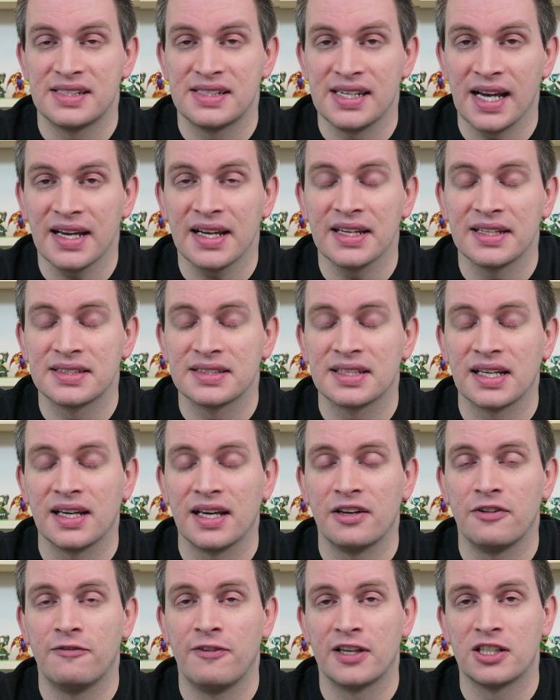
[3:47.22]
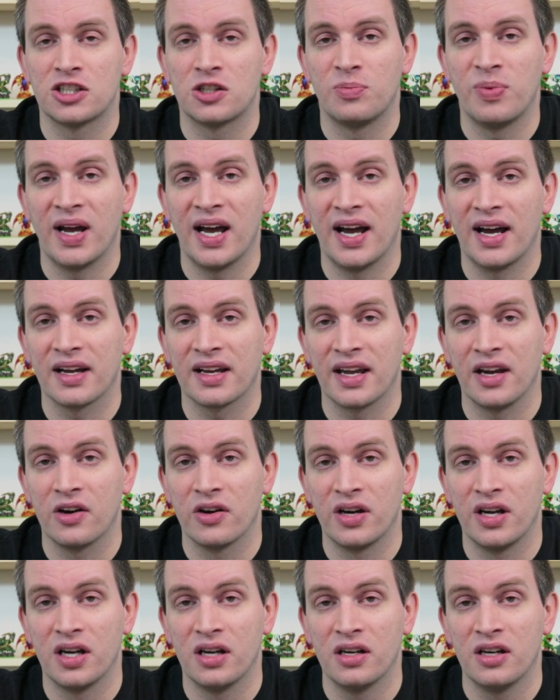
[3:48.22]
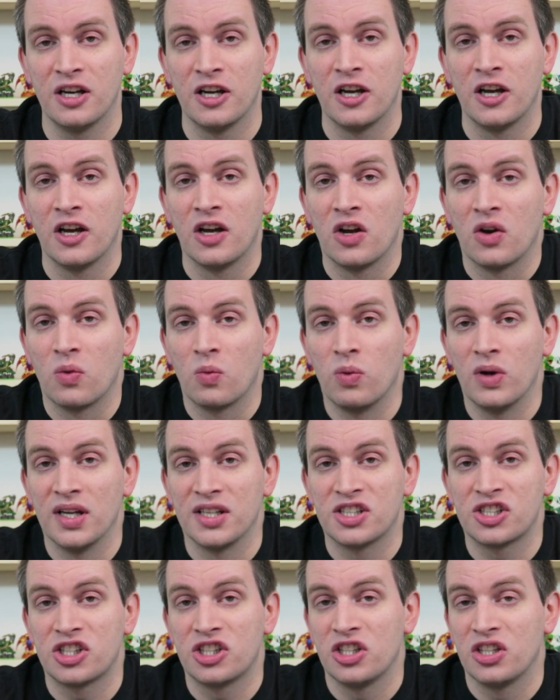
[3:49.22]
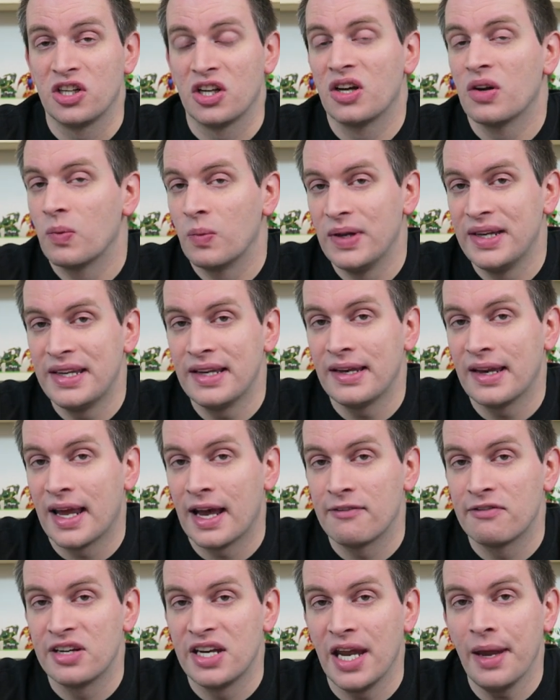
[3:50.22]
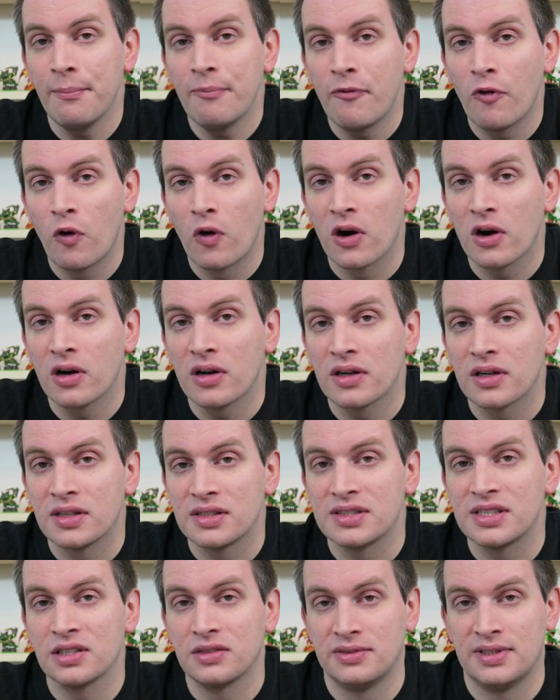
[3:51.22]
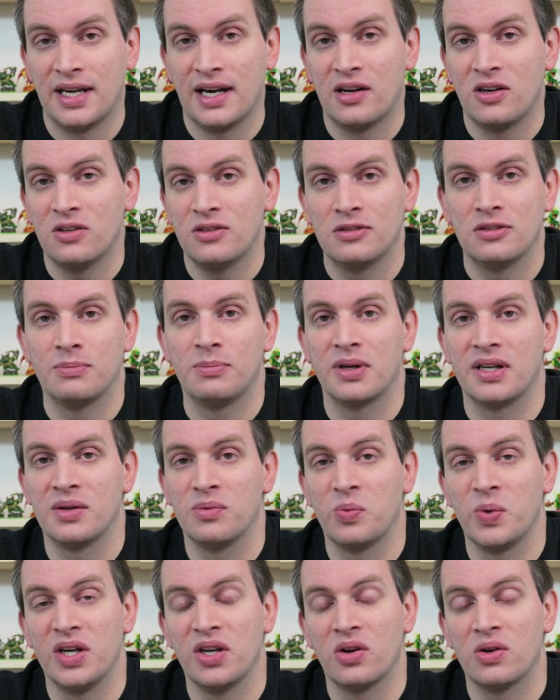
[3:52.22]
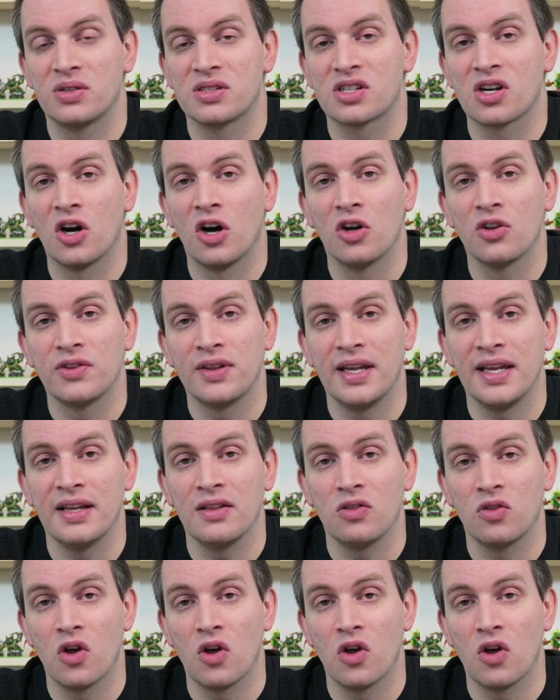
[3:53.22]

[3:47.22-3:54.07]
second adventure pack area, which we didn't have a name for until now, but it, we know it's called the